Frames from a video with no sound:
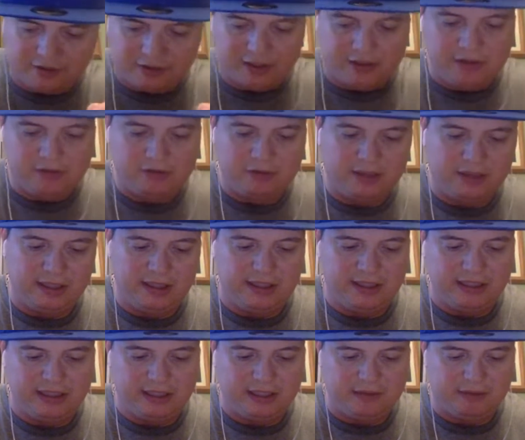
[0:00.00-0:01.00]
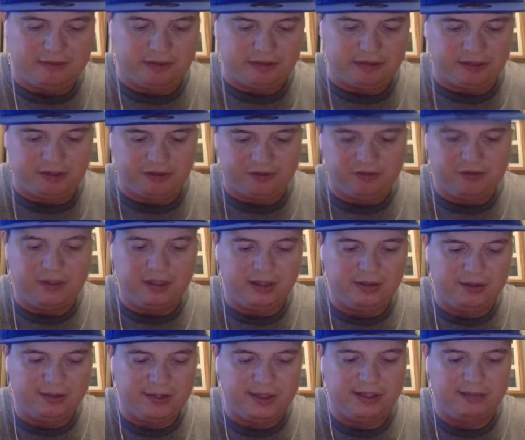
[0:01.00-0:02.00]
I know he didn't really do
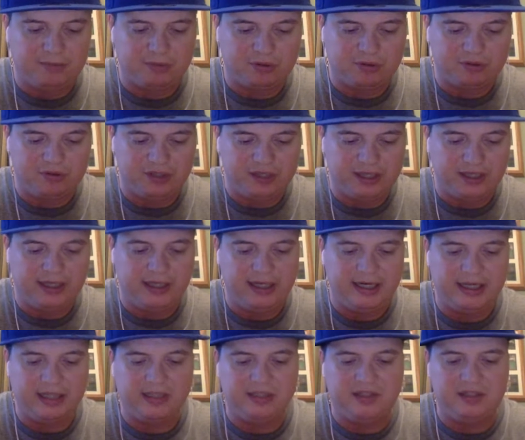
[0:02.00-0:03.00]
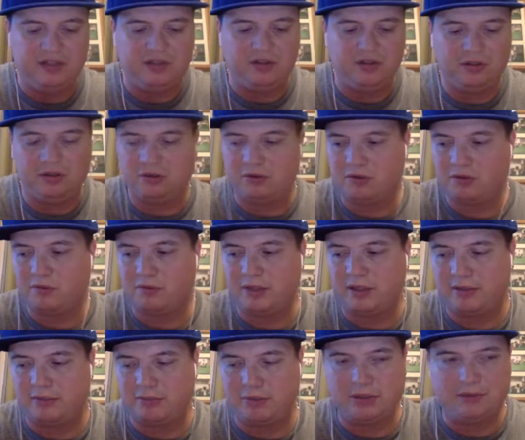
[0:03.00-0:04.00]
anything per se. He had a decent little
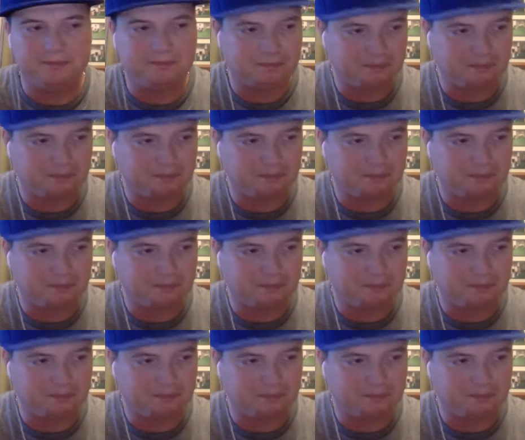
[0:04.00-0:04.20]
career, but